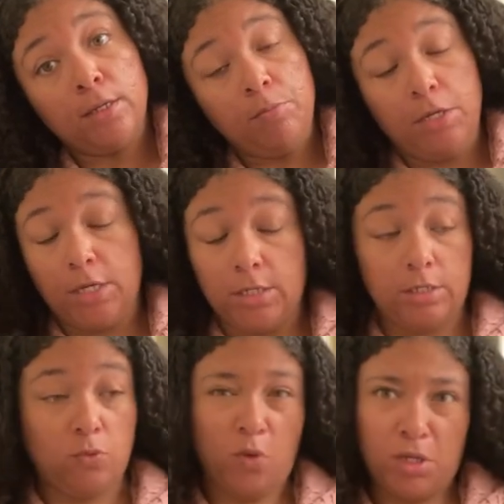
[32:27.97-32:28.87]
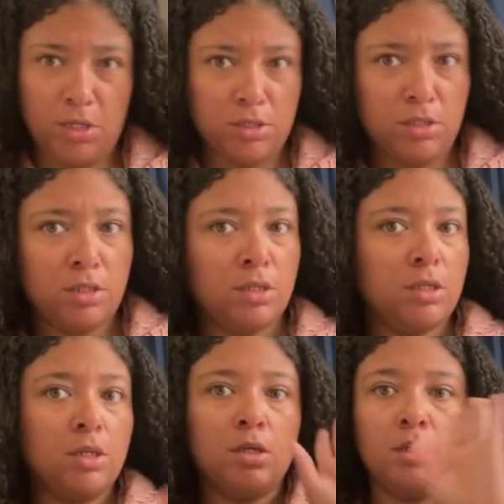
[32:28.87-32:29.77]
Because what?
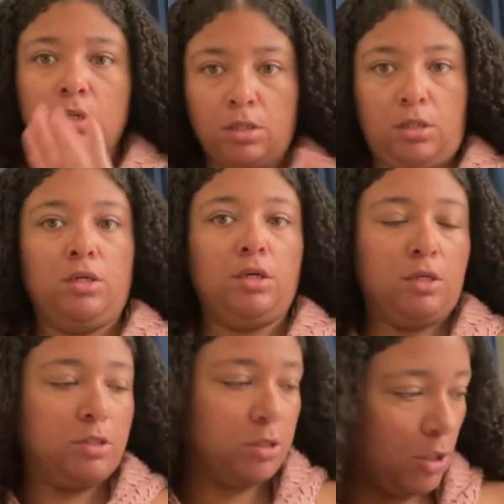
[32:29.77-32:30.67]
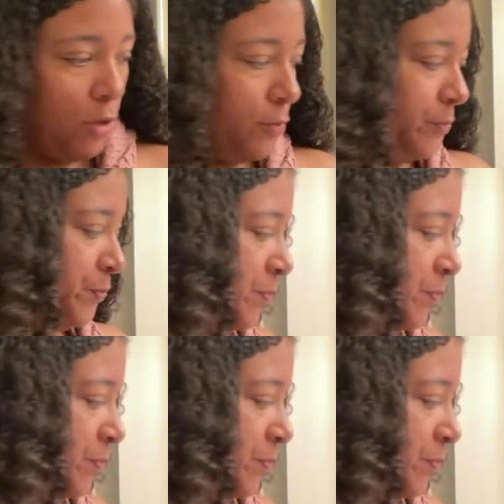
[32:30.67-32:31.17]
Ugh. So